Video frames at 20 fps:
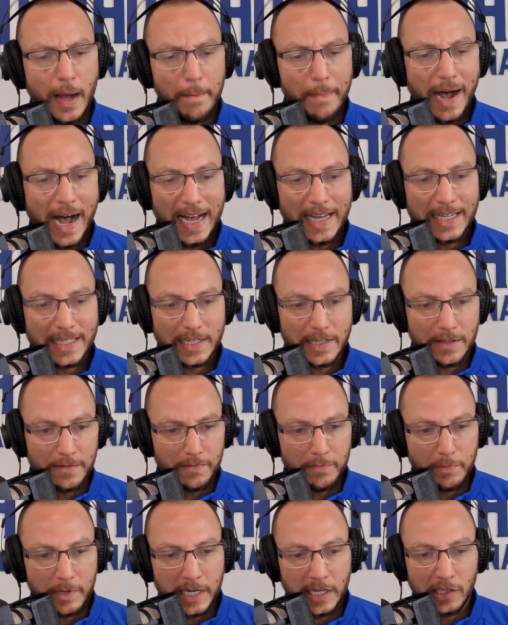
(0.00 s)
a
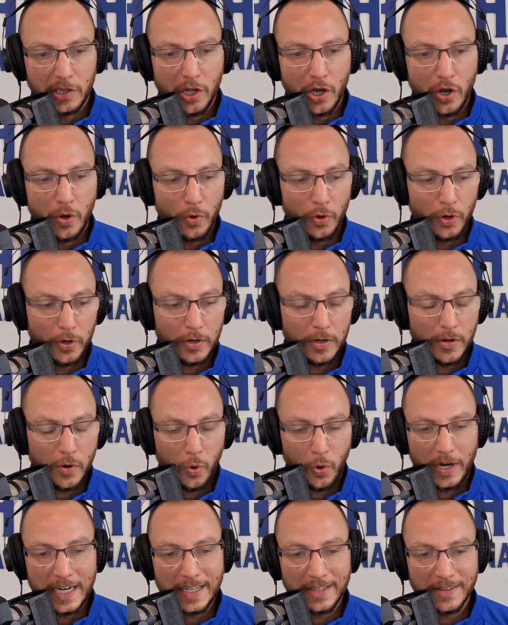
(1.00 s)
positive, meaning lower
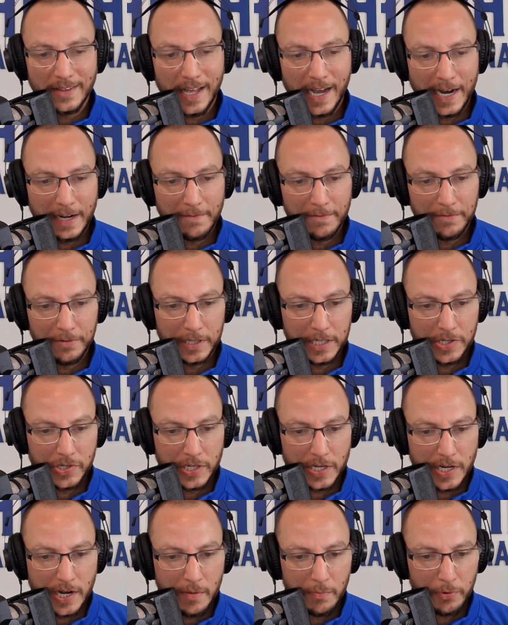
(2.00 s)
or inline
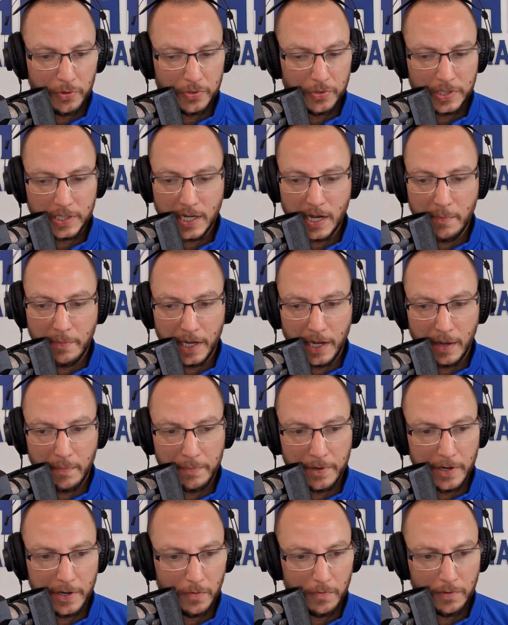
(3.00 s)
inflation numbers coming
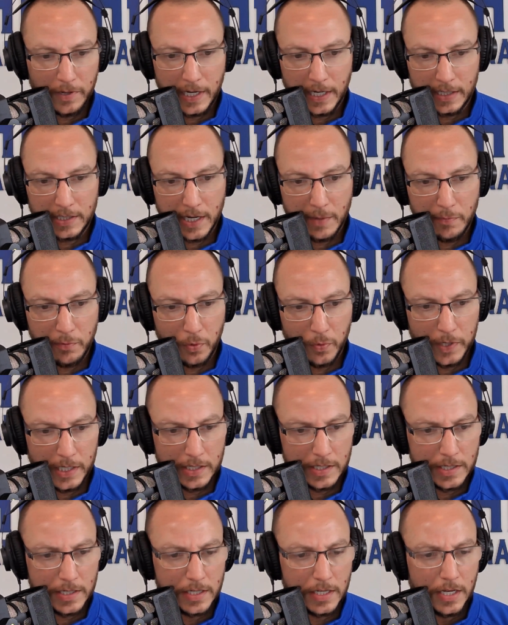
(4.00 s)
up here over the next couple of
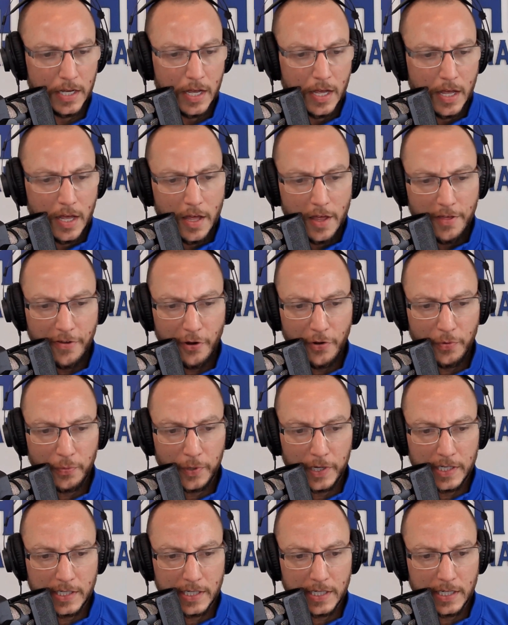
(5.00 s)
weeks.
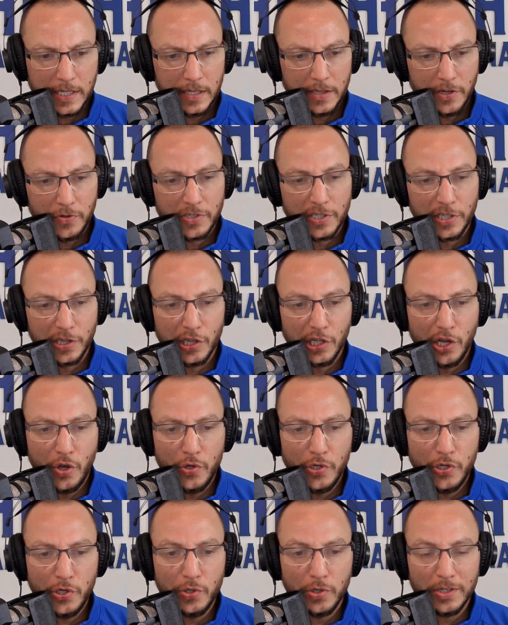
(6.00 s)
Third reason, there's
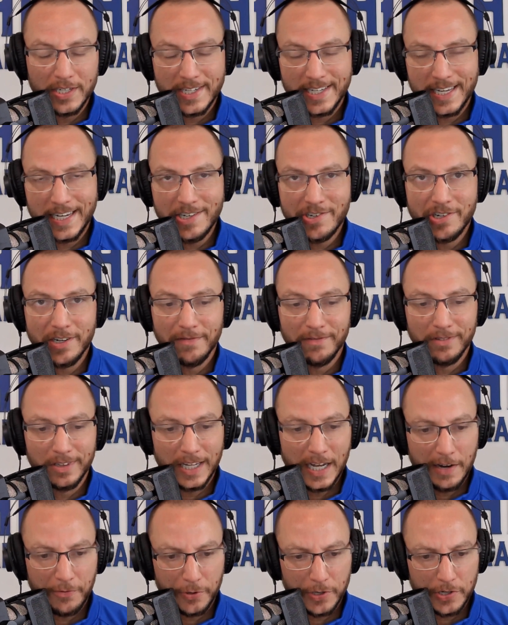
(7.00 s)
low utilization of
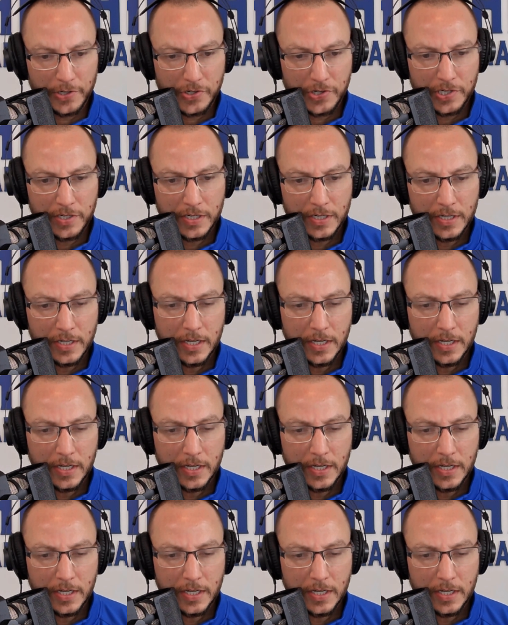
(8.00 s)
leverage